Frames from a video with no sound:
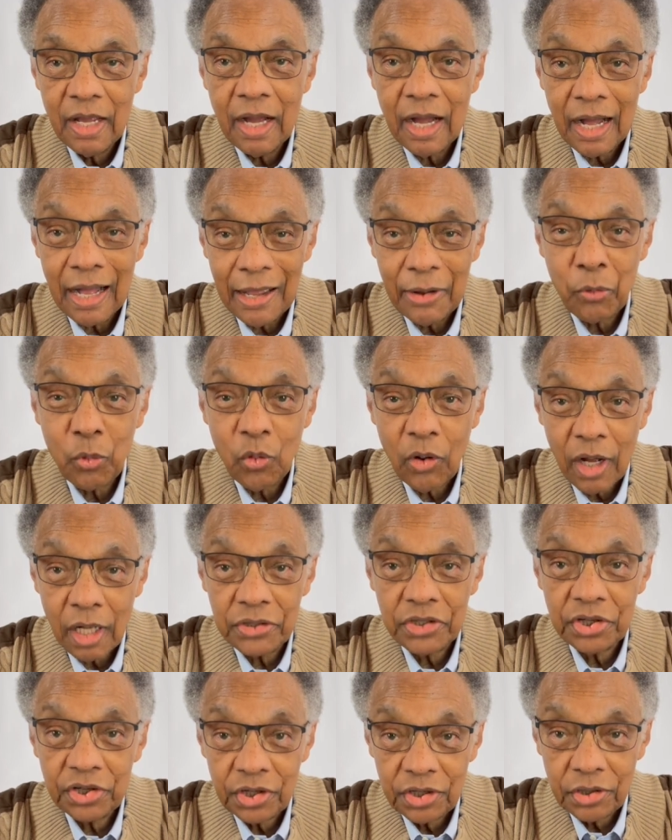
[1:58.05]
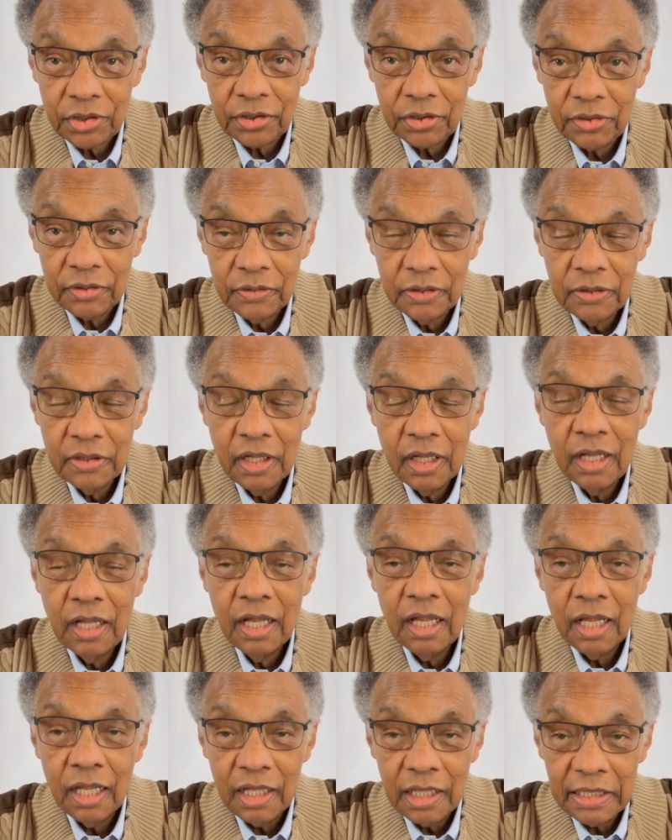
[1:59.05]
I watch her
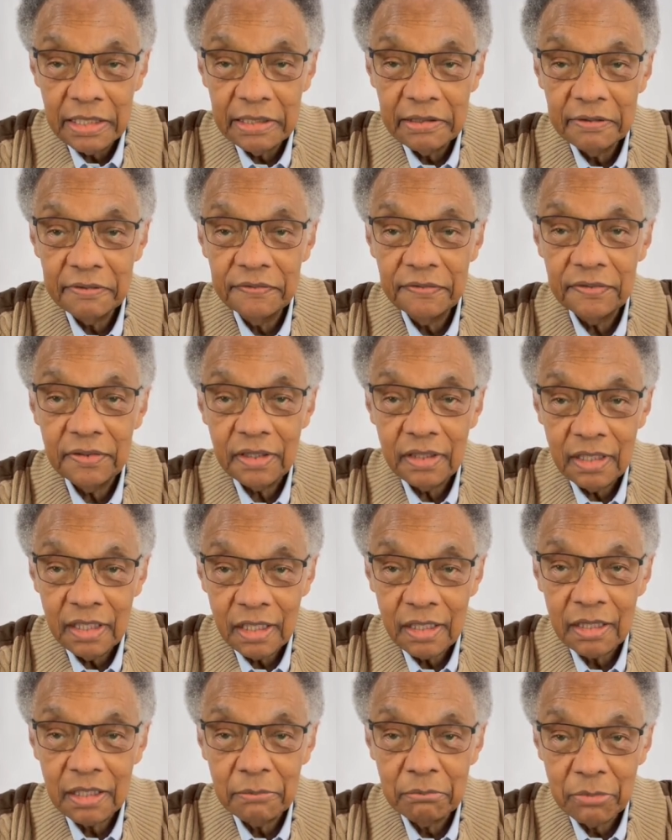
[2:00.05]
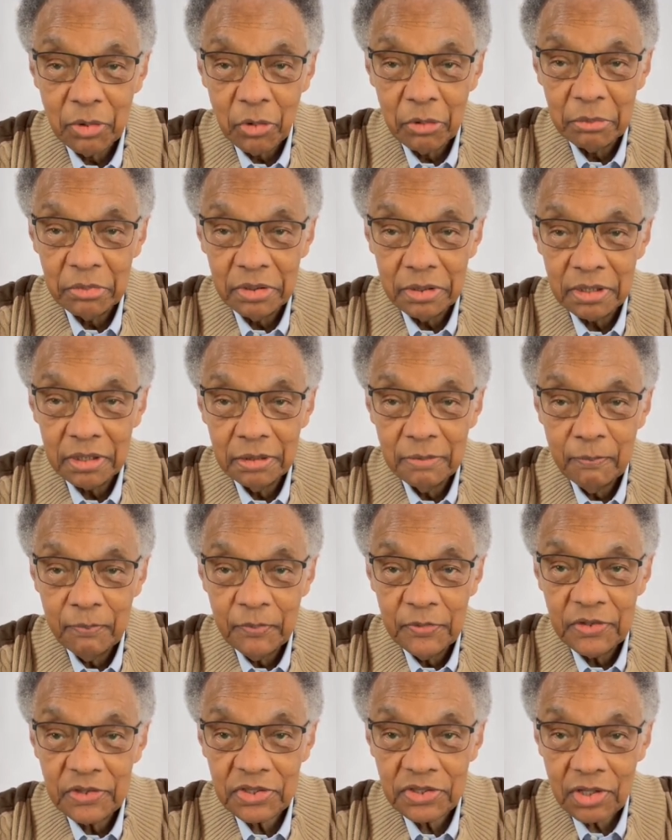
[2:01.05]
live in the moment
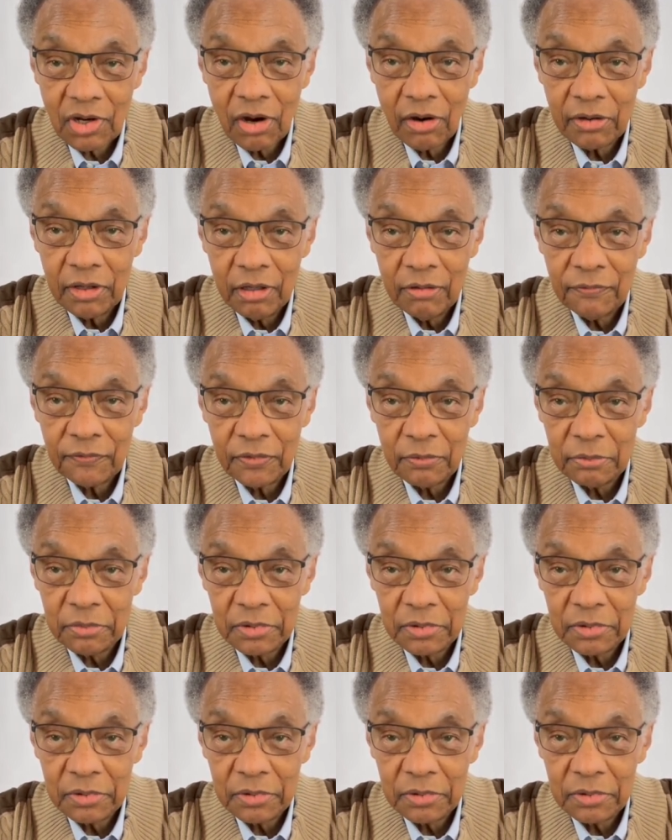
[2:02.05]
starting from